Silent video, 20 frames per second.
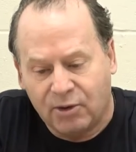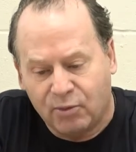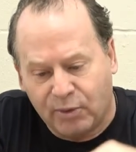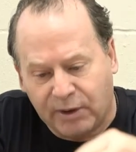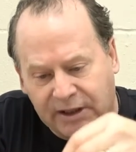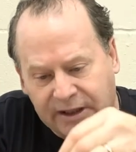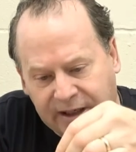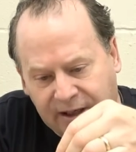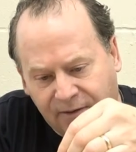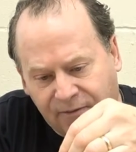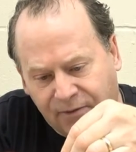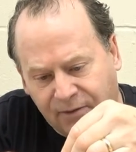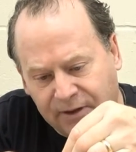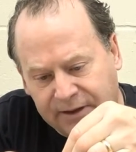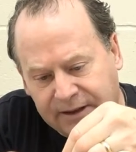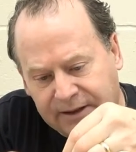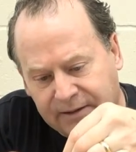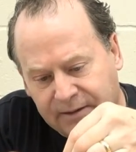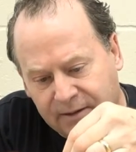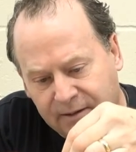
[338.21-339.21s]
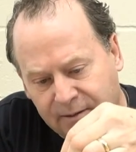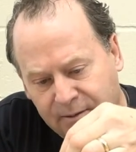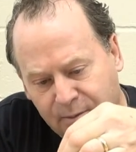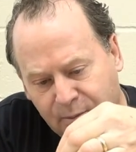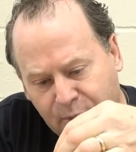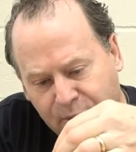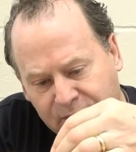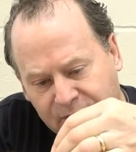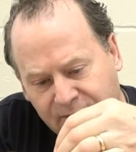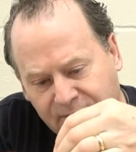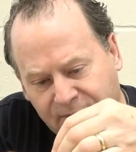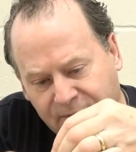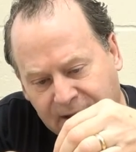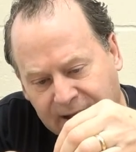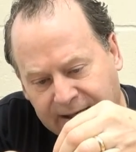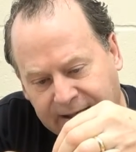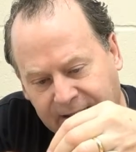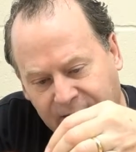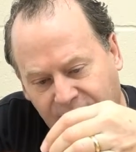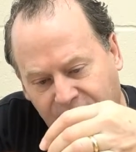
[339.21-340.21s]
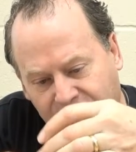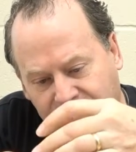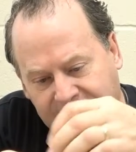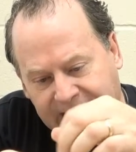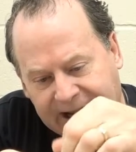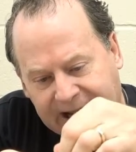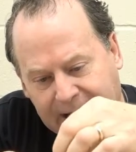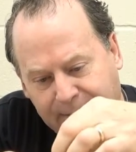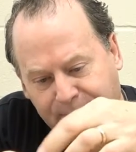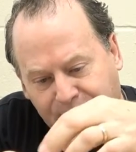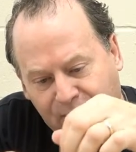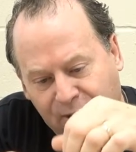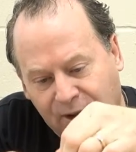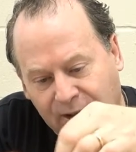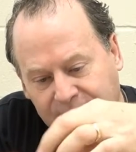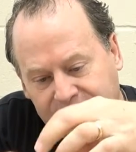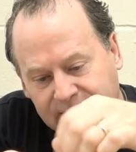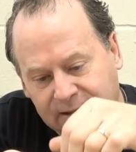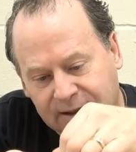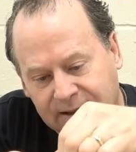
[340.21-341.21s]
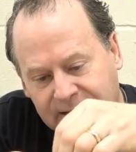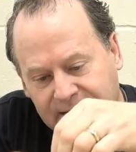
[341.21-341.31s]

We carefully put the vial cap on.